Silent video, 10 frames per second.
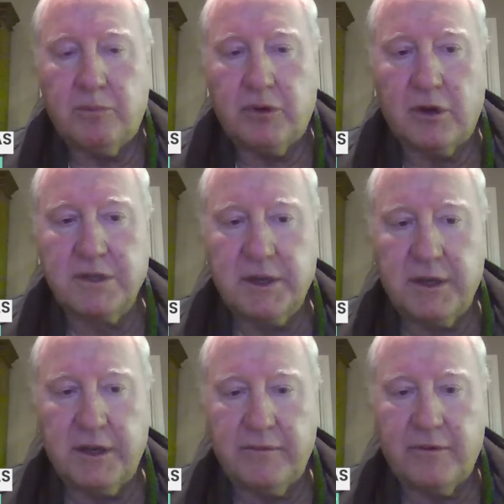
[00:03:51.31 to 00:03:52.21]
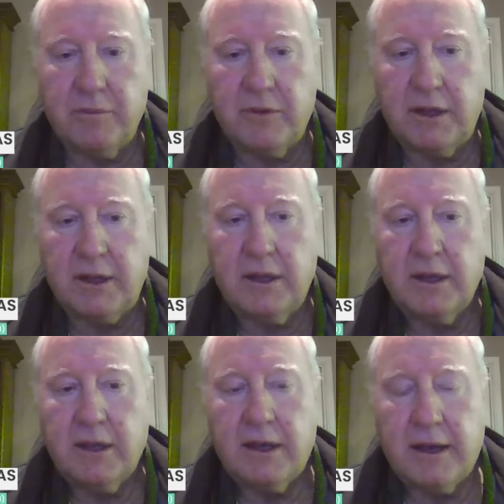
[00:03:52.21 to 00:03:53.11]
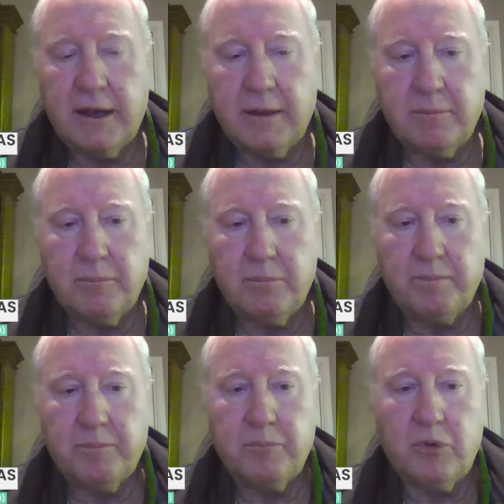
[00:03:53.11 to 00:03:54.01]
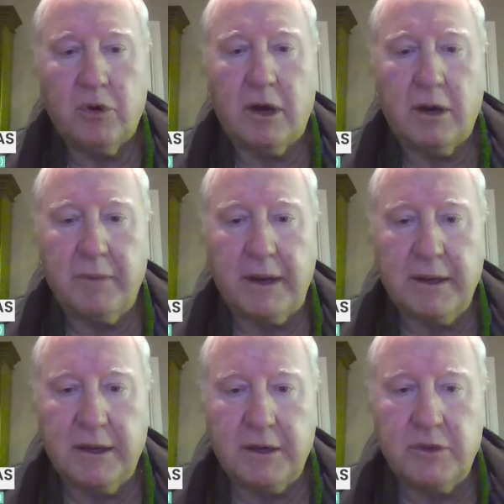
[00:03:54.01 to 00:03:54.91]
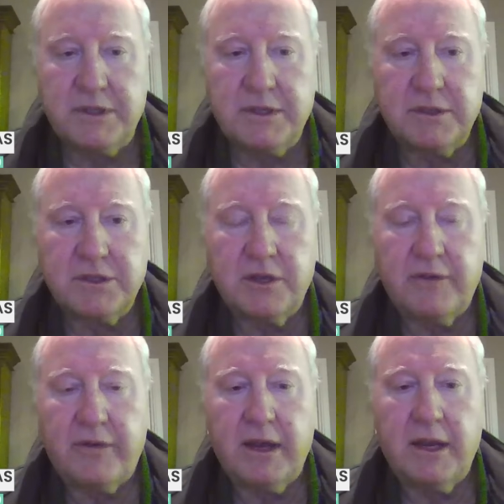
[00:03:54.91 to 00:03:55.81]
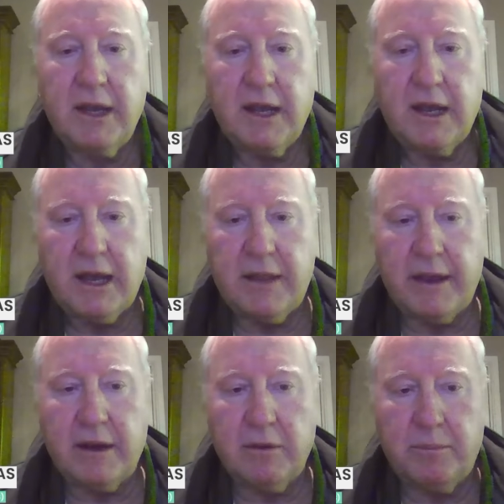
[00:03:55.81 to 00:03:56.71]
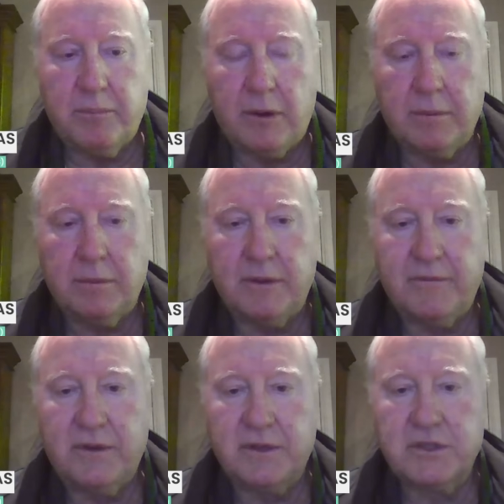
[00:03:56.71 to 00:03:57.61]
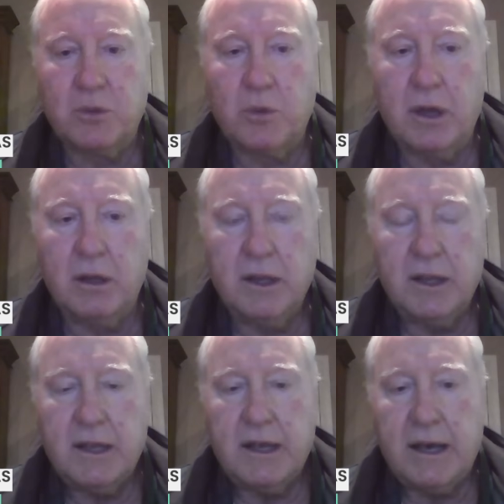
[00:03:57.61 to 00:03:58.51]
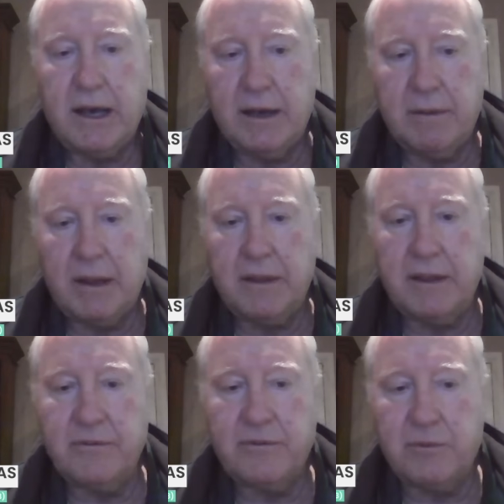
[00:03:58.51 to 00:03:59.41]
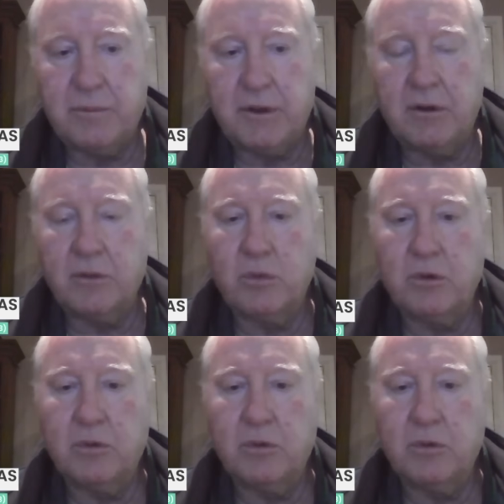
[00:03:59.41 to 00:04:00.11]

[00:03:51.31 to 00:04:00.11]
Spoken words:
porosity from the borehole magnetic resin survey, and that'll probably finish the well. And then from there on,